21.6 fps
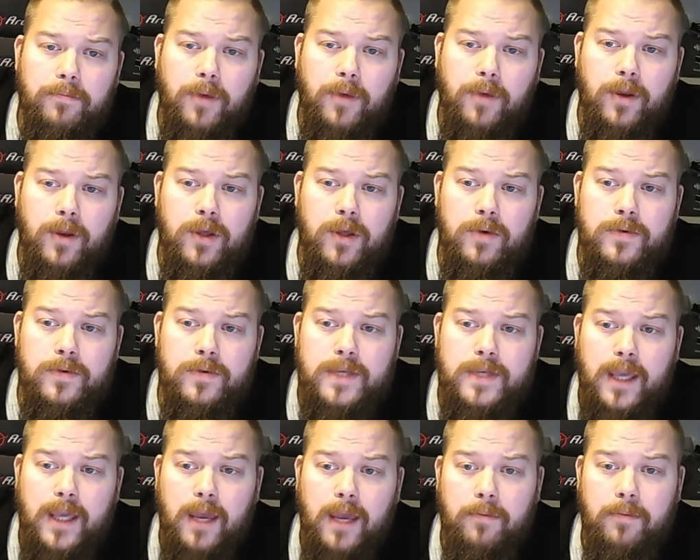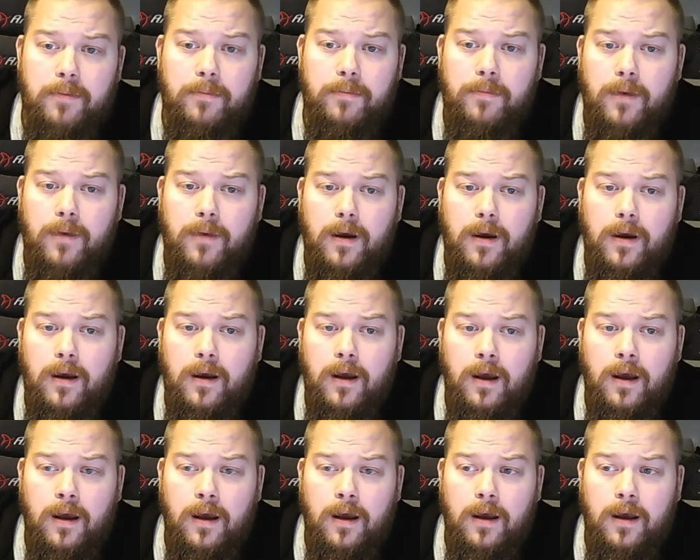but using him
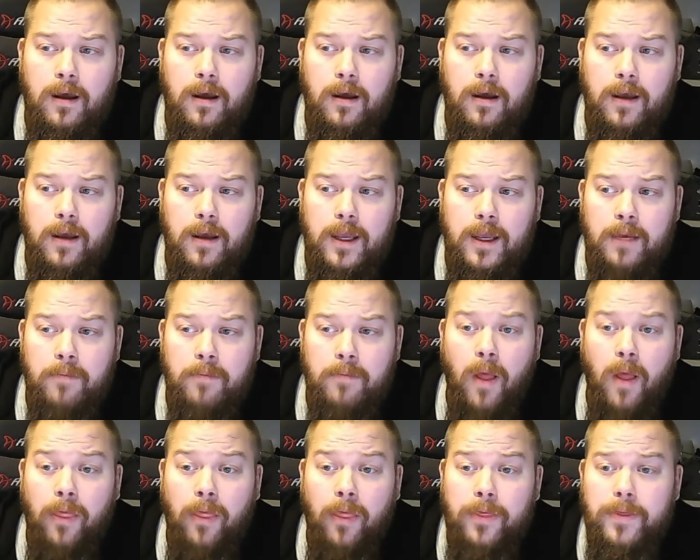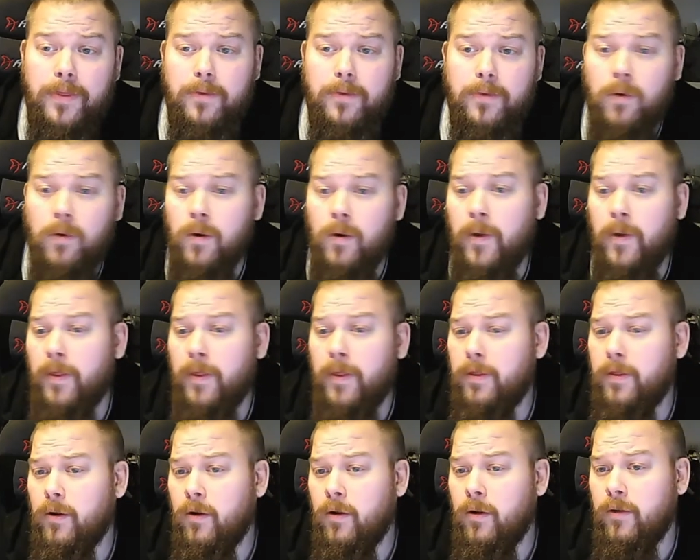in a month's worth
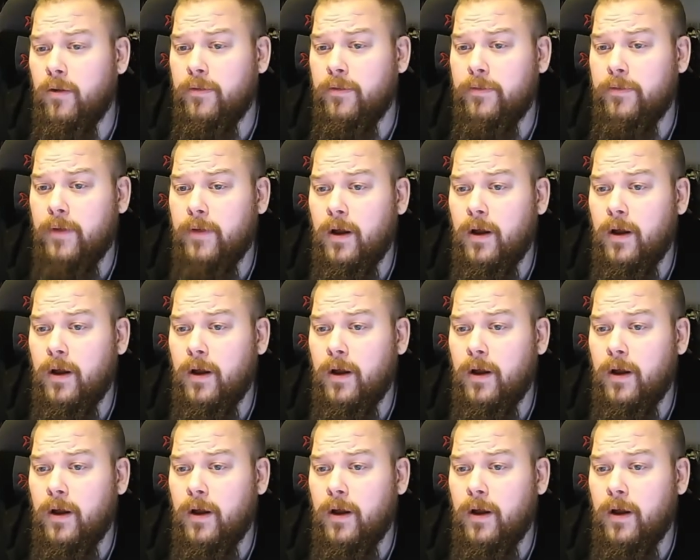of